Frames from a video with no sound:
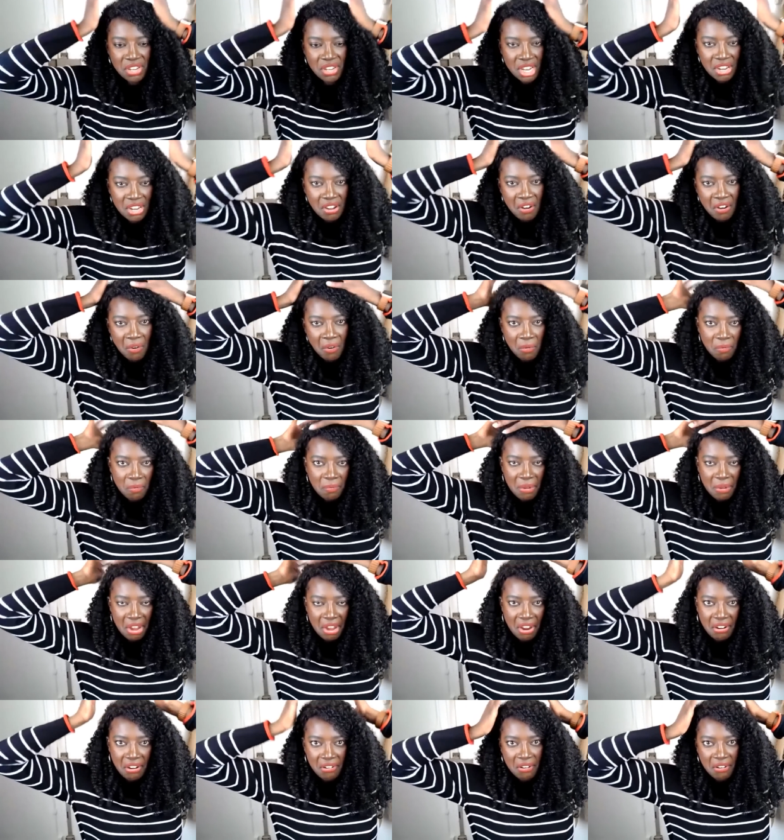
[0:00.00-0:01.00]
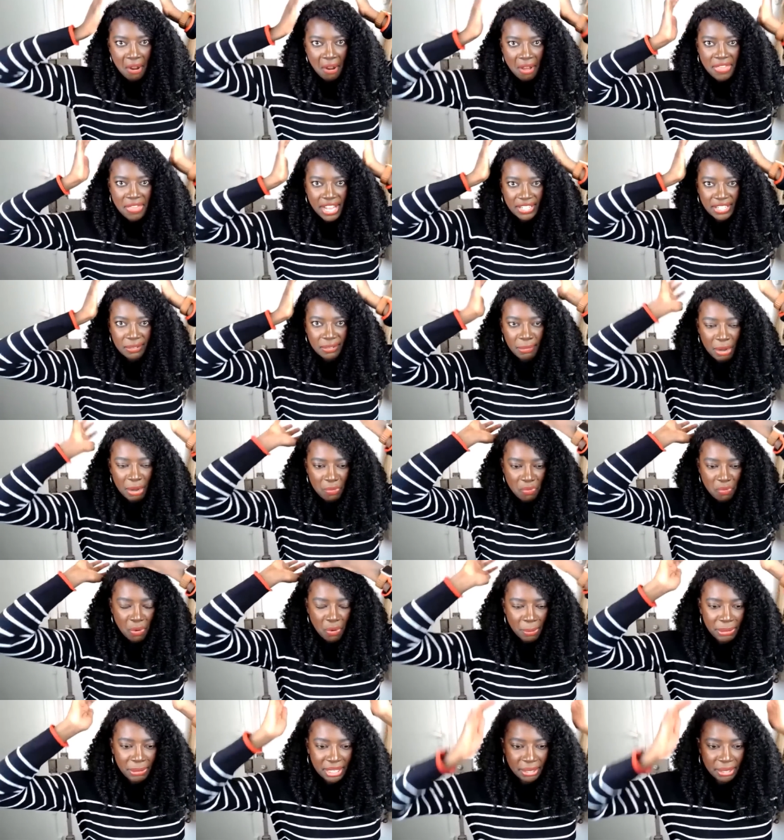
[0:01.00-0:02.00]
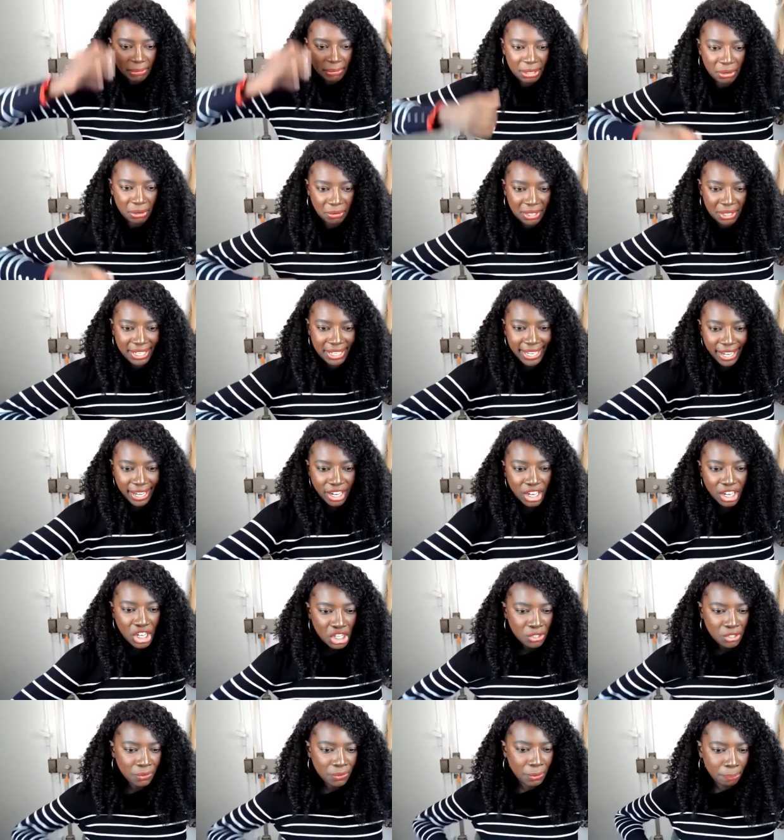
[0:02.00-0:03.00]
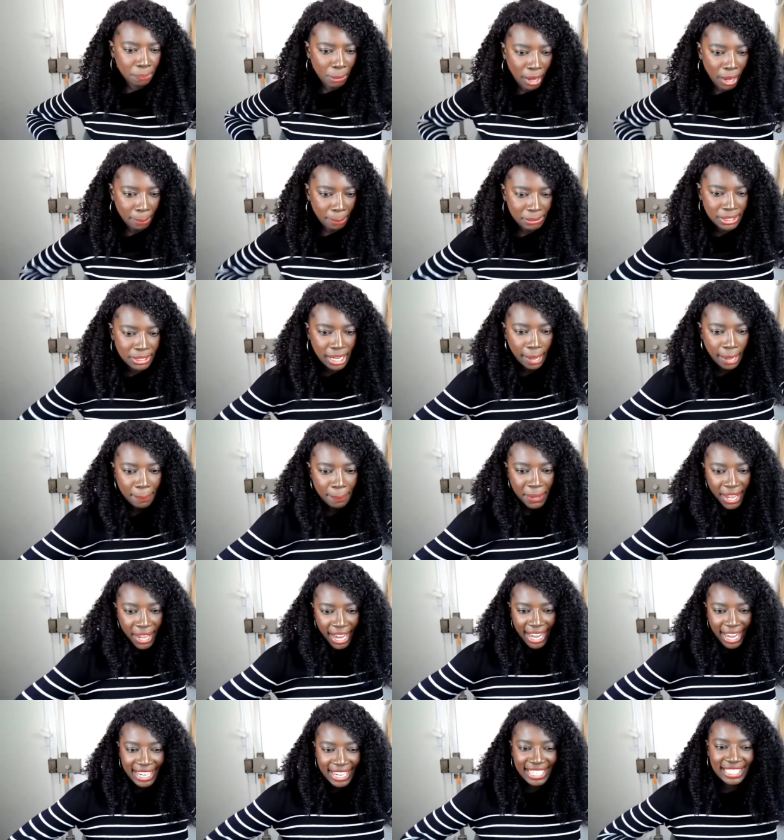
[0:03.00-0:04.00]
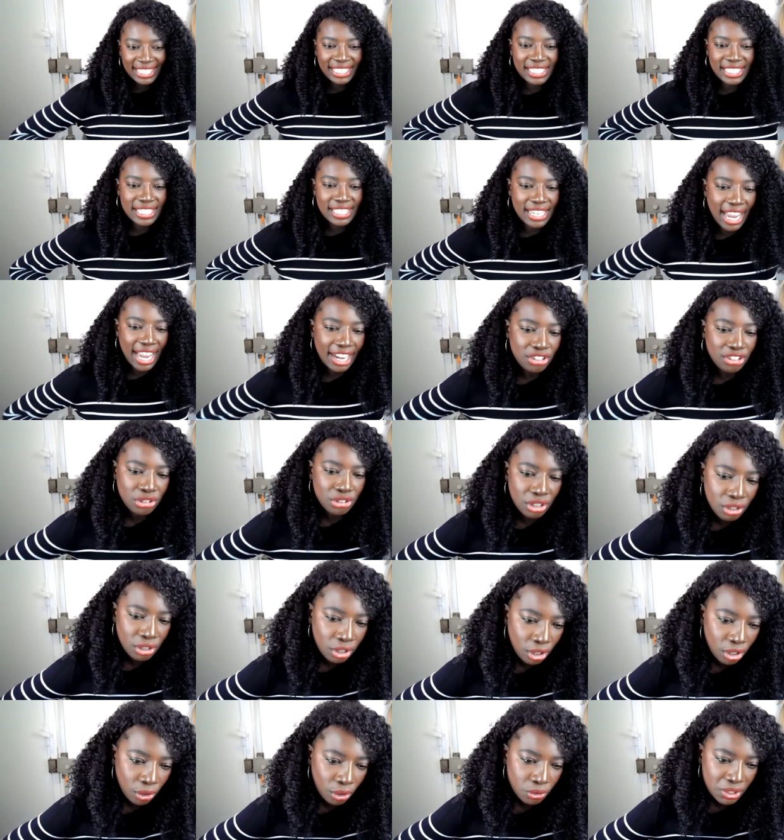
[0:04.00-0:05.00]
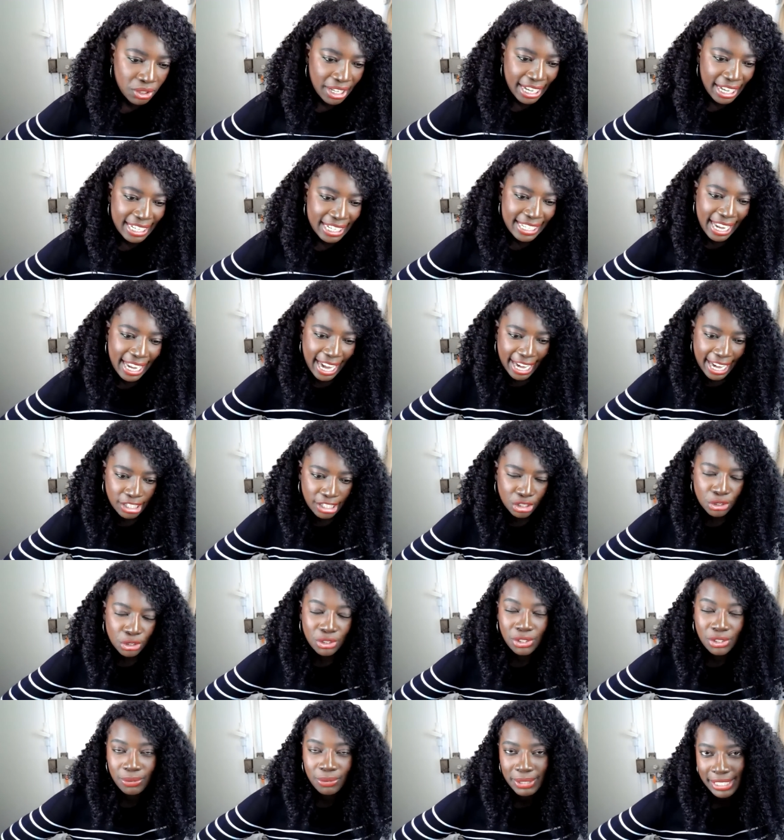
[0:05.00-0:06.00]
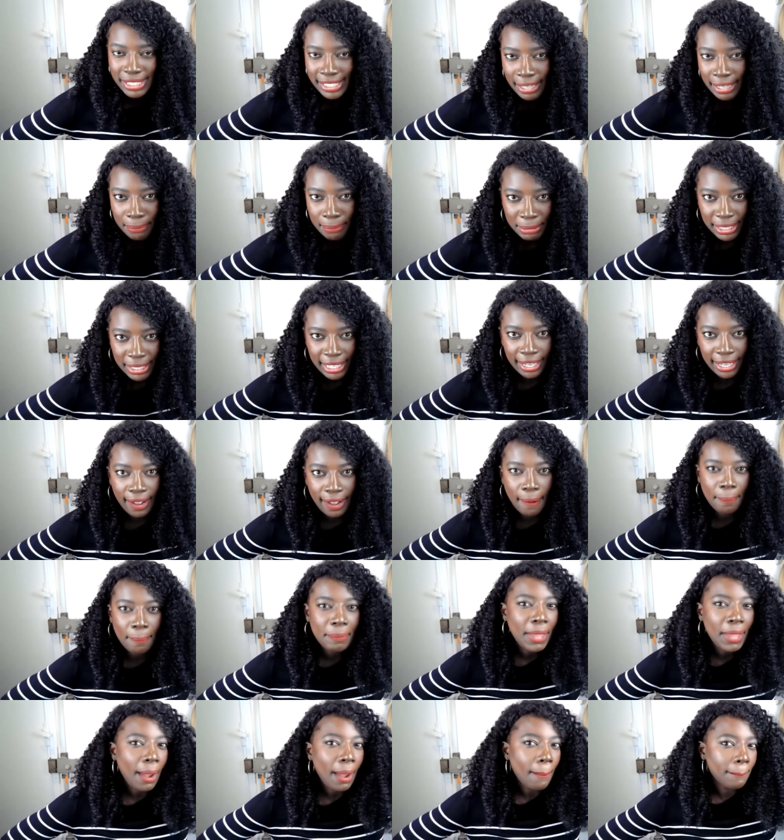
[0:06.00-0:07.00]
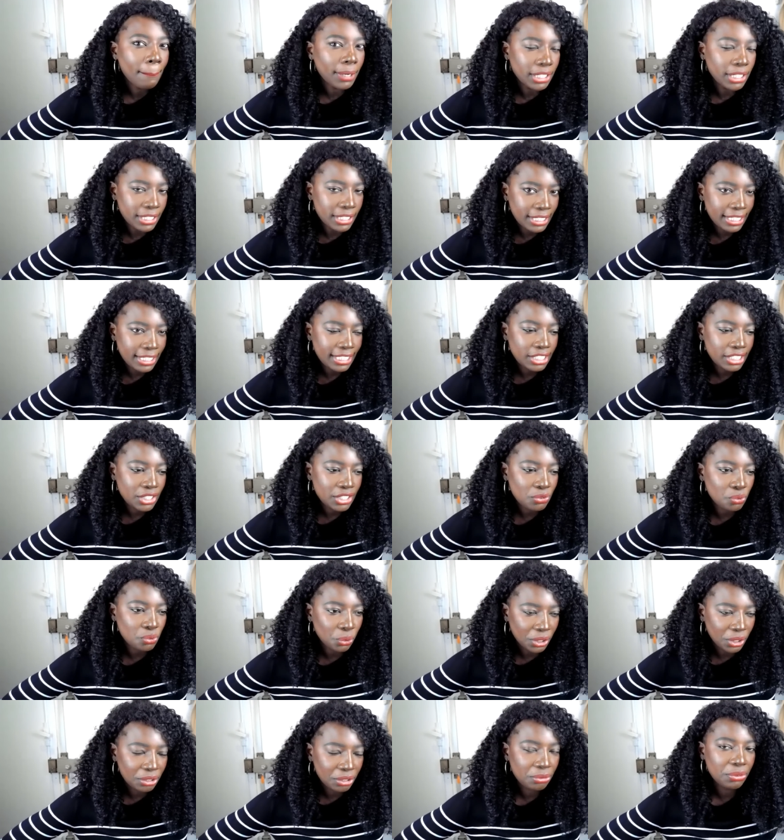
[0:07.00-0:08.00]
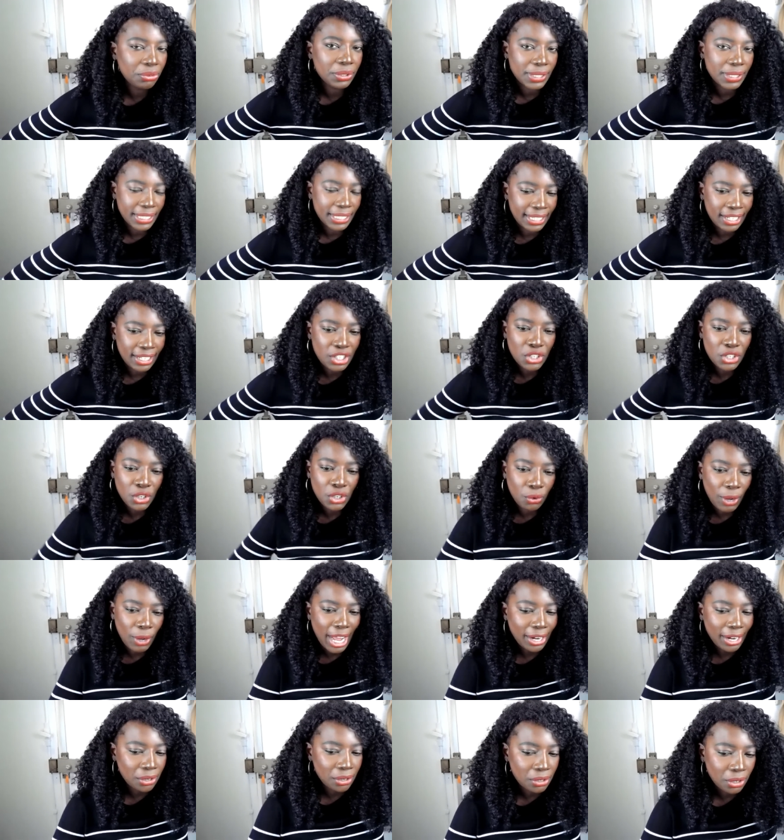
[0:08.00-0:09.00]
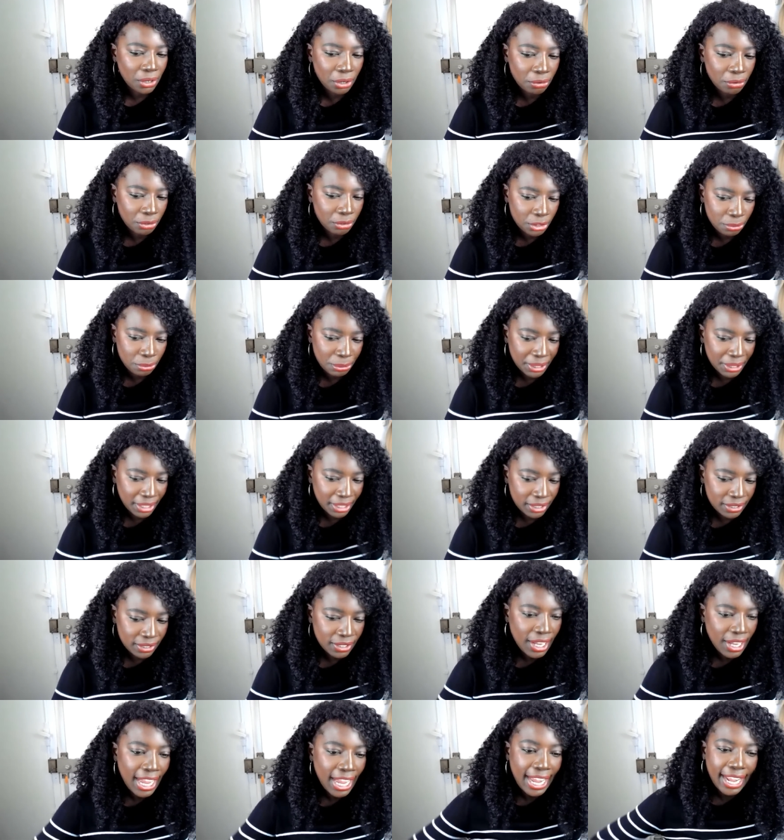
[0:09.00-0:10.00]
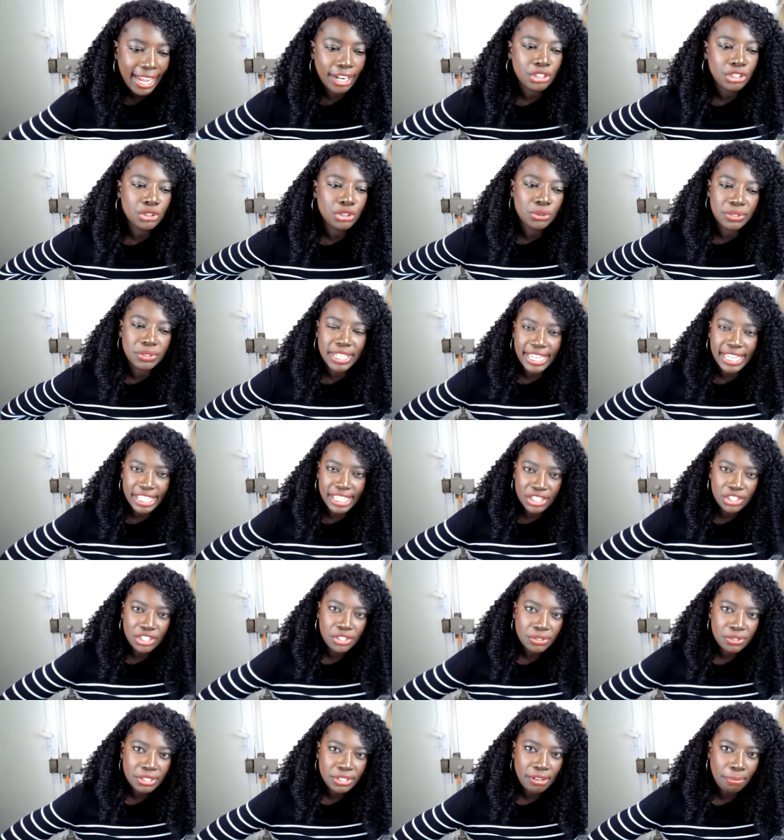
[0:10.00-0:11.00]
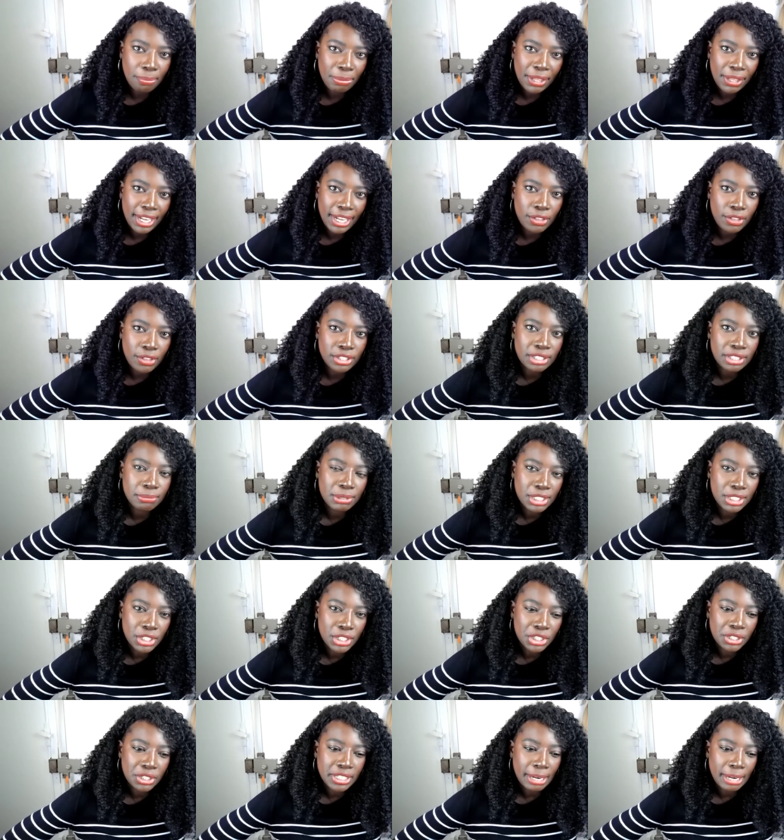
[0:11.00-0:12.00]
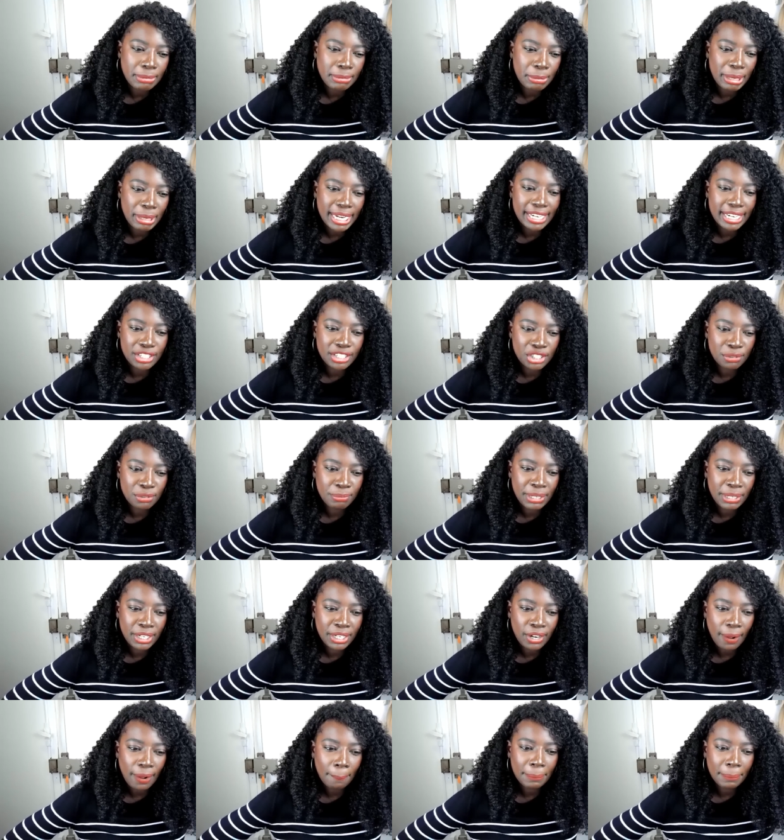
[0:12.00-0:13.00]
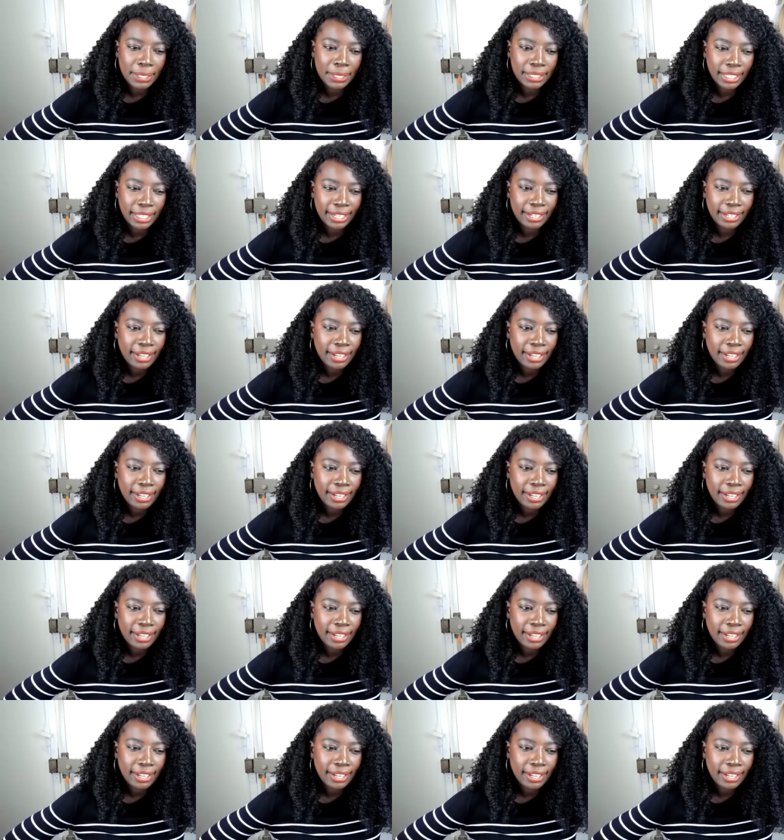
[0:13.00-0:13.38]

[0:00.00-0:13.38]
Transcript: oh man, that's my woman. Let me go get her. So he pops up and he leans in extra close to Andrew to intimidate him. Bartise really feels like he, you know, I don't know if it's because Andrew's Asian or something, and there's some stereotypes about Asian men not being like